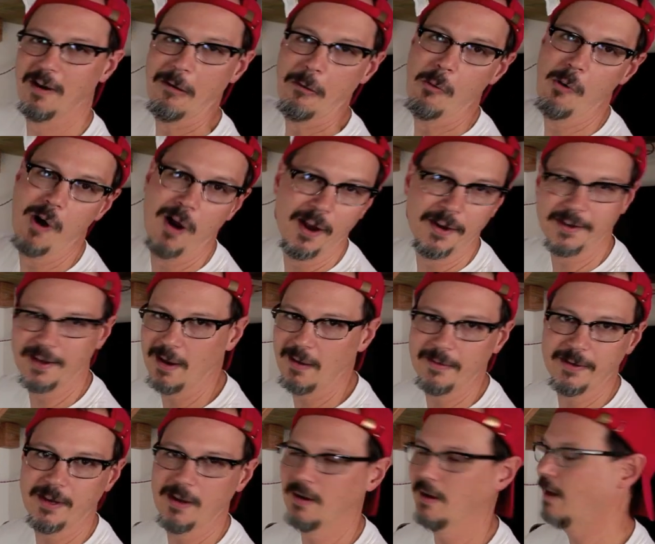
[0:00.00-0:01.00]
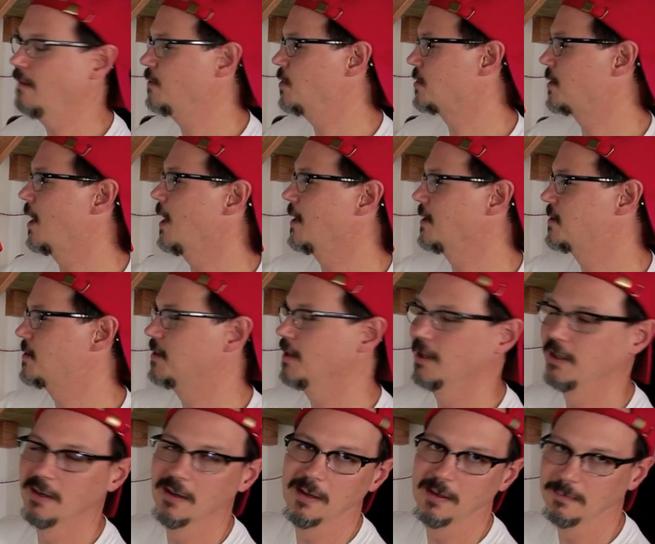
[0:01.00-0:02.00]
I want out here. I've just got a
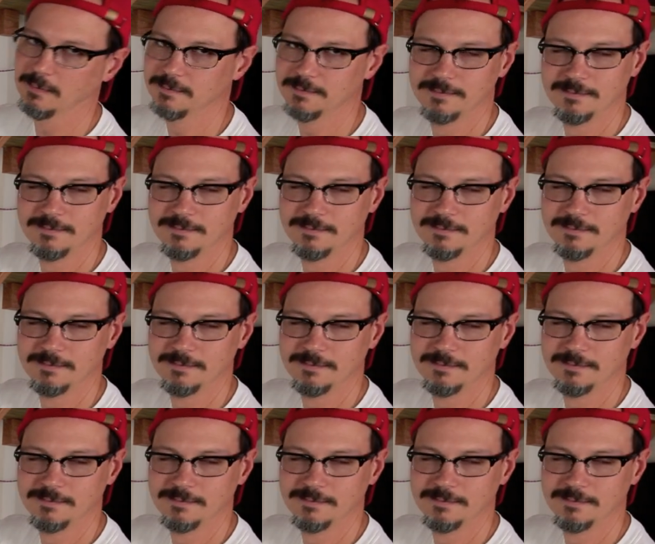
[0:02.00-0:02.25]
signal.